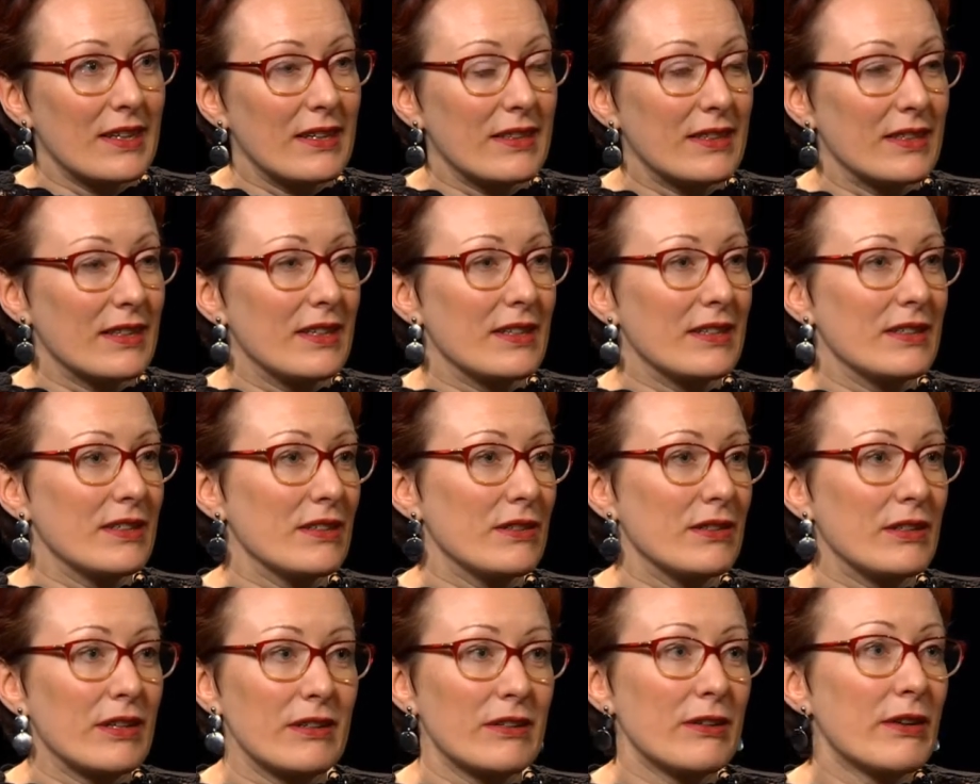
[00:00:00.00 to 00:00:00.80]
That
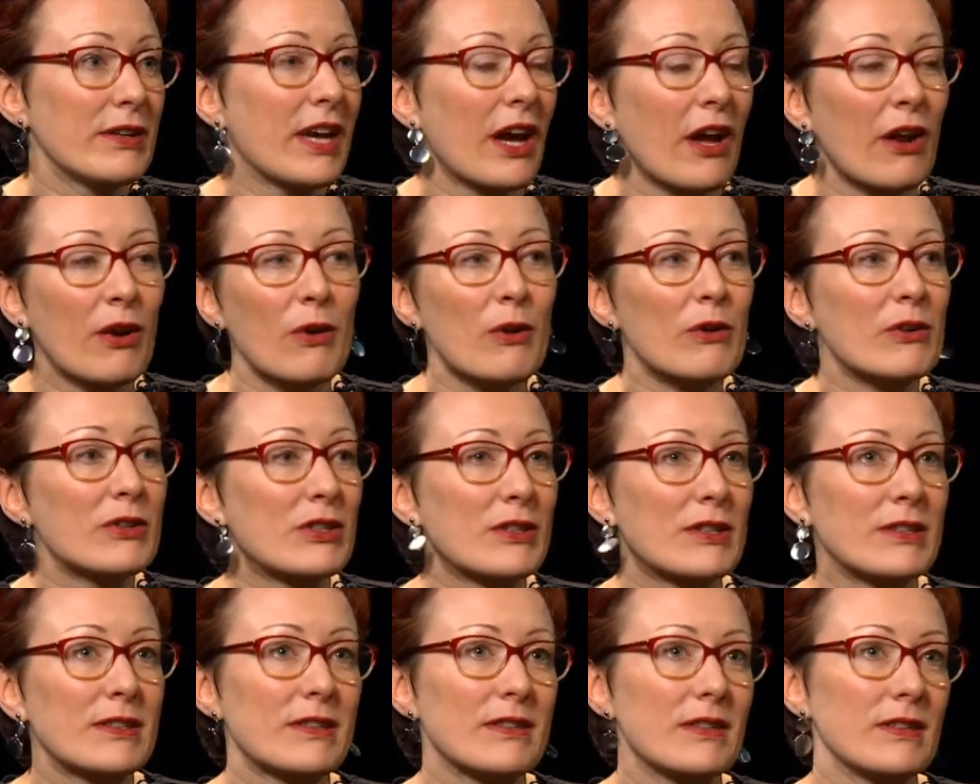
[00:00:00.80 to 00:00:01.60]
you cannot
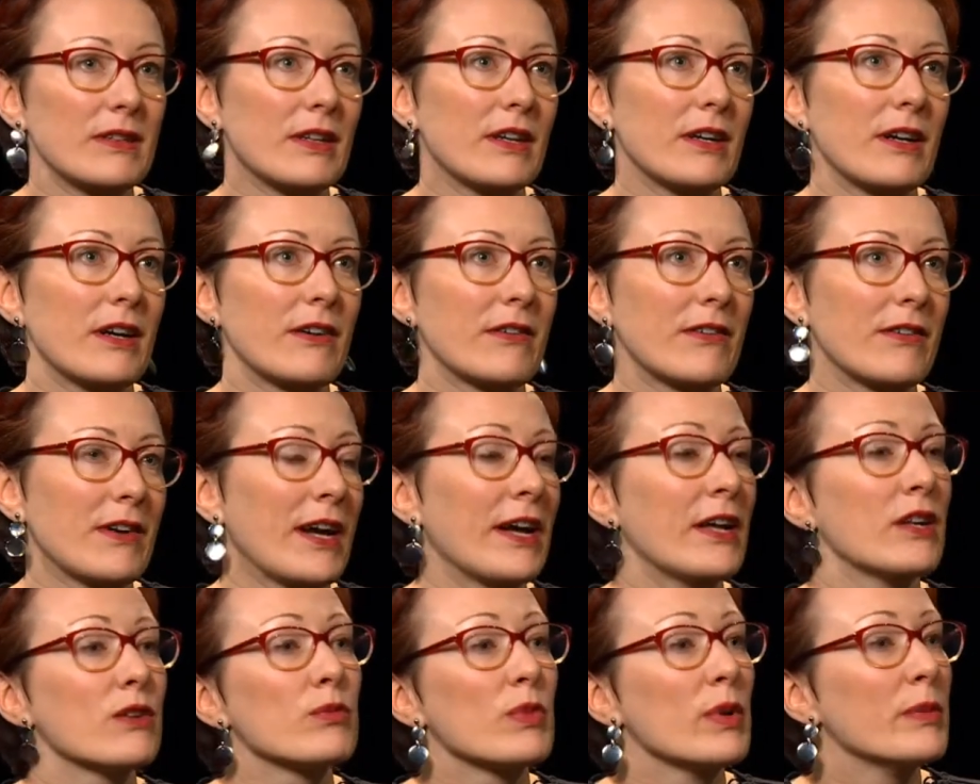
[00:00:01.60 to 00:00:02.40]
just
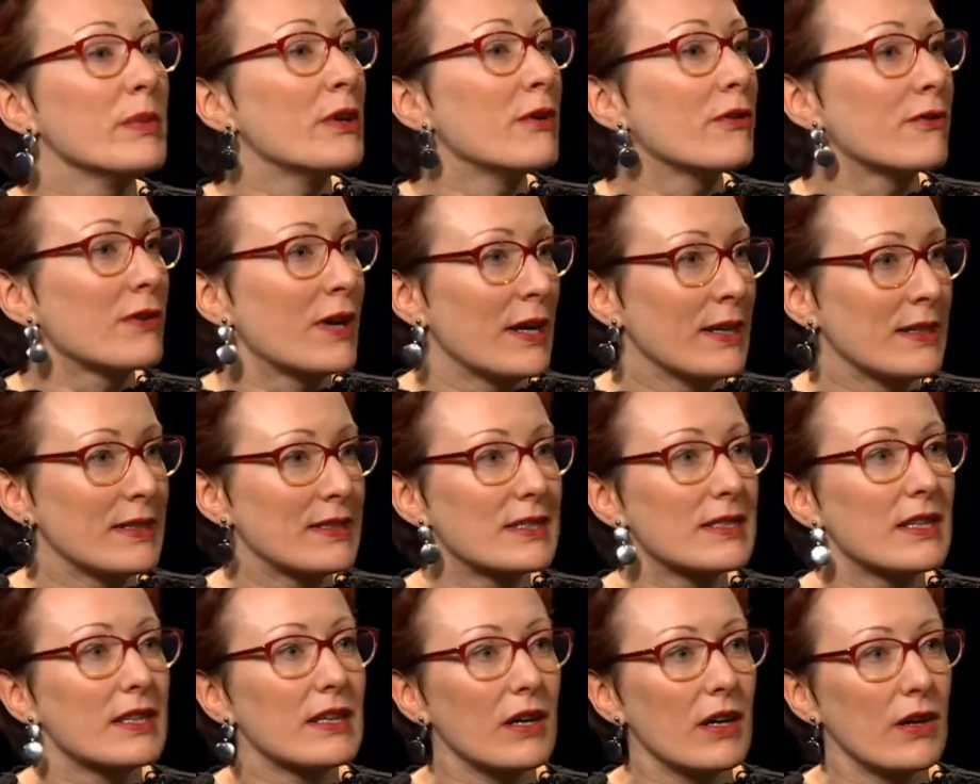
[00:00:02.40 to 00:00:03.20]
grant women rights
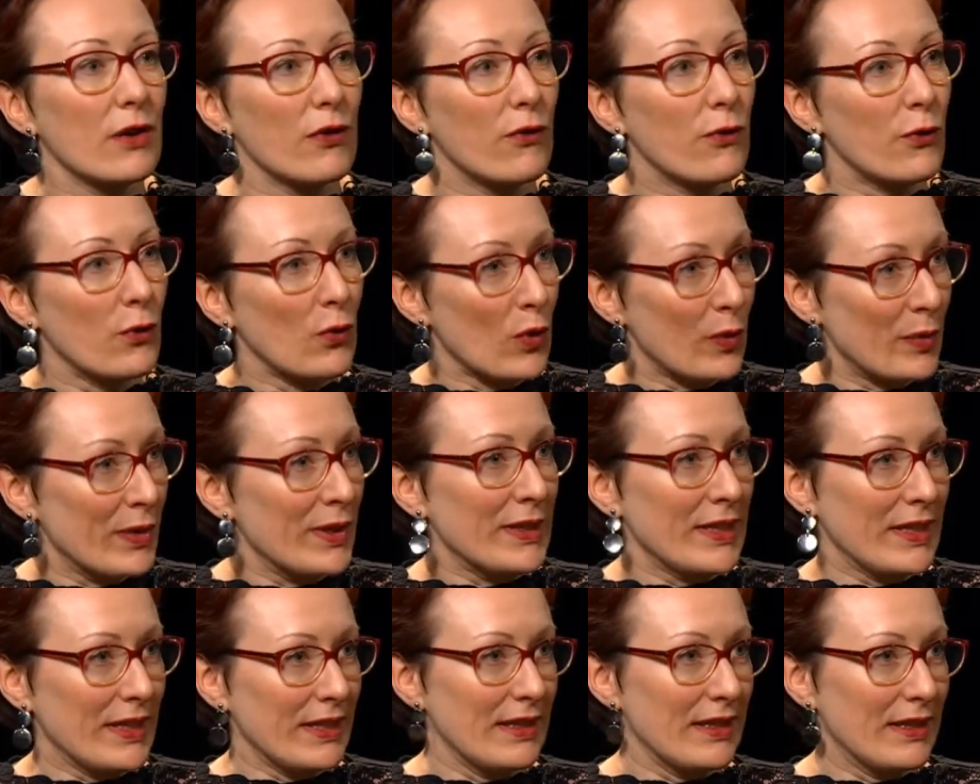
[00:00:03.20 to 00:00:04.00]

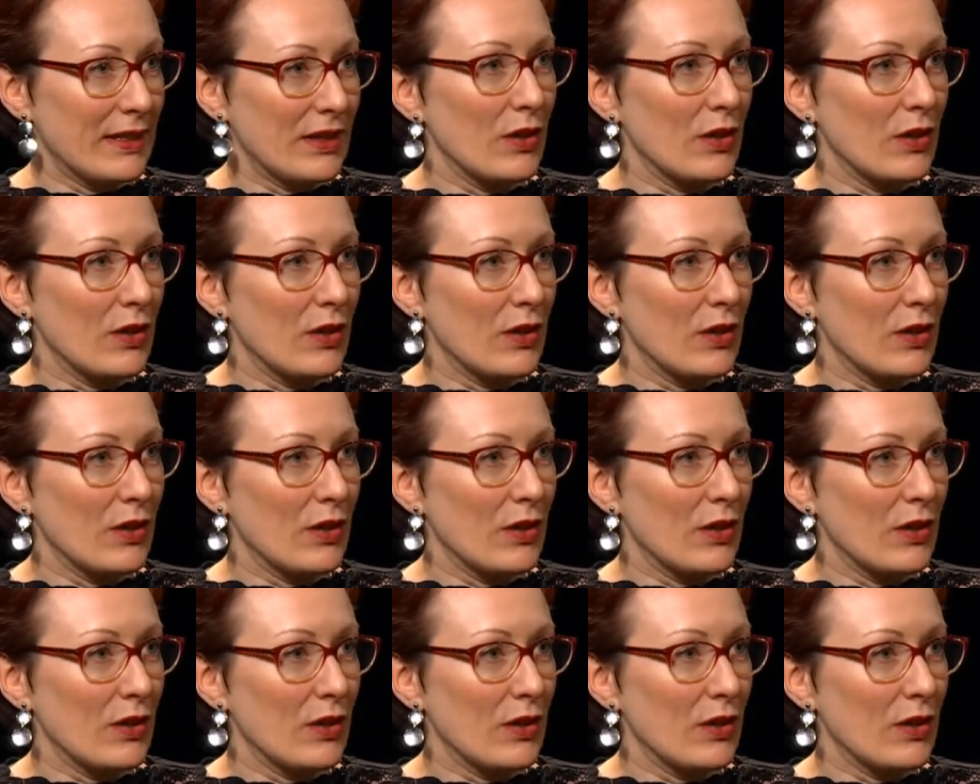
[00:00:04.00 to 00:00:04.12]
formally.